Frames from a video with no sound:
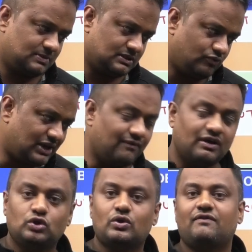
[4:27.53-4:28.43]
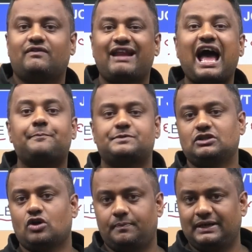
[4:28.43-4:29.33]
whatever you have graphs
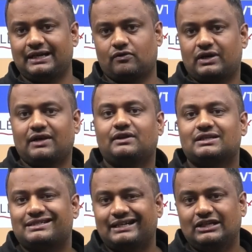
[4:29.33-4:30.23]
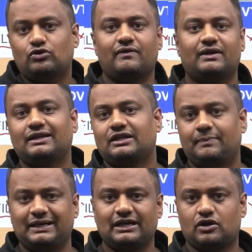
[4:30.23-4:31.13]
in your B.Tech, whatever the study you have done in the
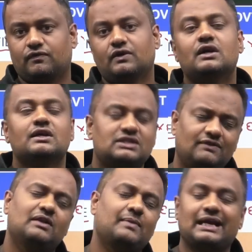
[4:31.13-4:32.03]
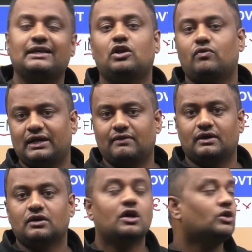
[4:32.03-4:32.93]
B.Tech of civil, mechanical or whatever,